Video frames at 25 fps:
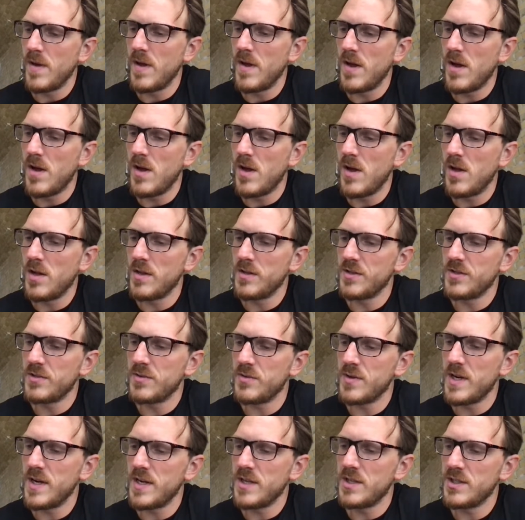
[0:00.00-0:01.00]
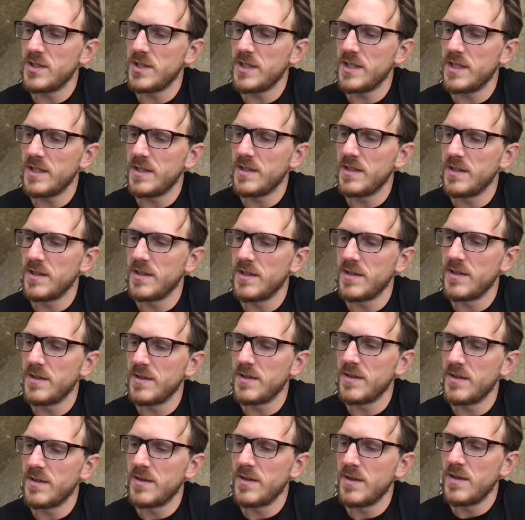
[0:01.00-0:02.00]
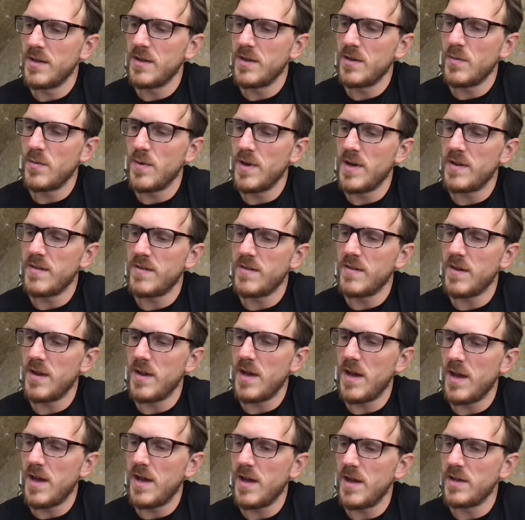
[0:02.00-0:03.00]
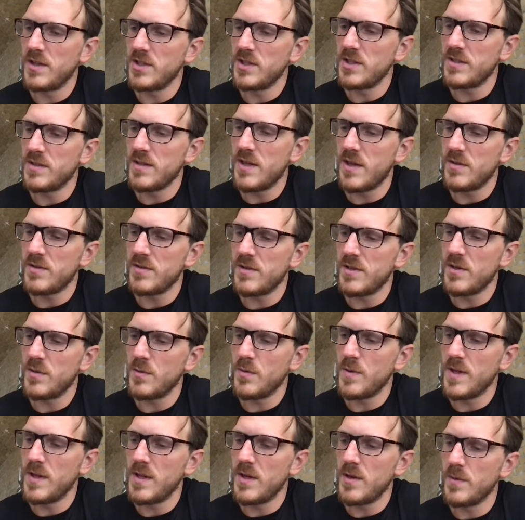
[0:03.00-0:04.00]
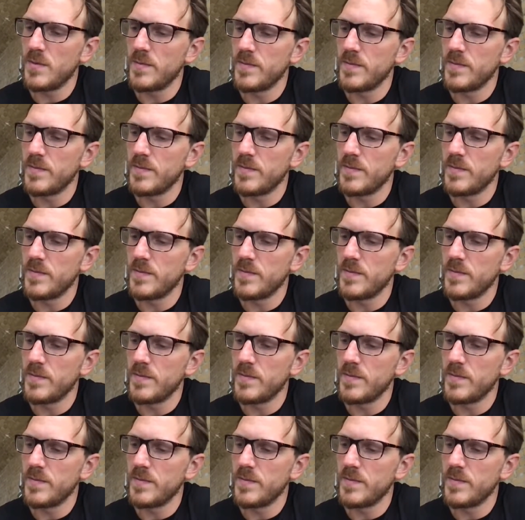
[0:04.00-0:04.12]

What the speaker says: all strategy went just outside the window.